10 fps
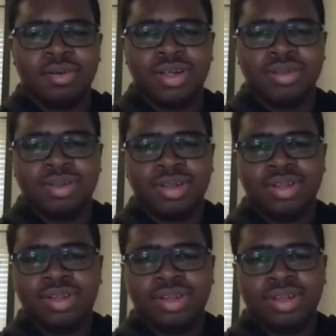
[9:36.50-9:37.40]
Well,
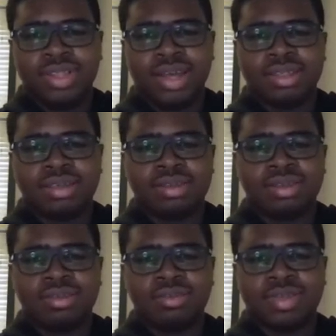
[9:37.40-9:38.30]
that's good
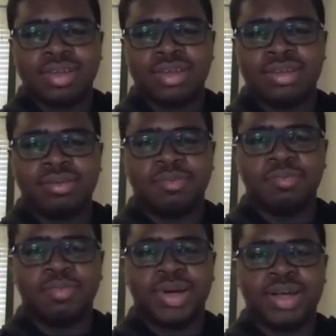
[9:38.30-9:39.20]
news,
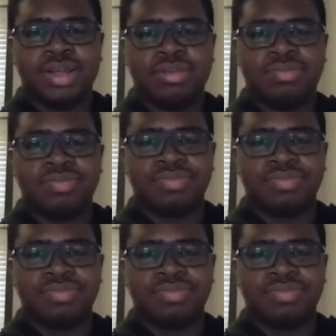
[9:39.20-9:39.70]
but